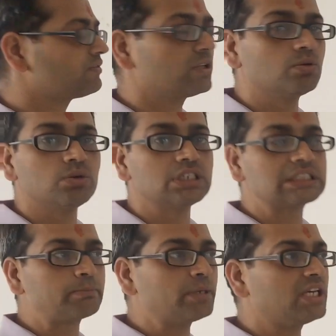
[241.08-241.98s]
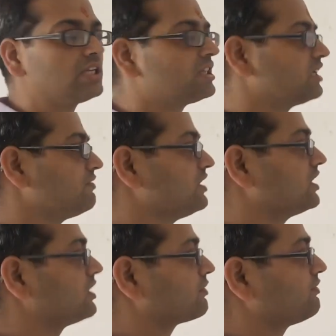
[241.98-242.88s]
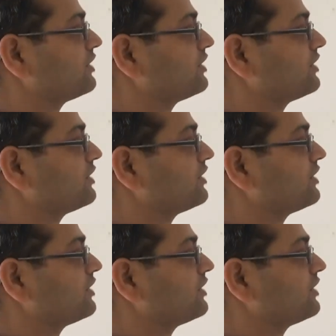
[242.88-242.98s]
of the root is p, then we are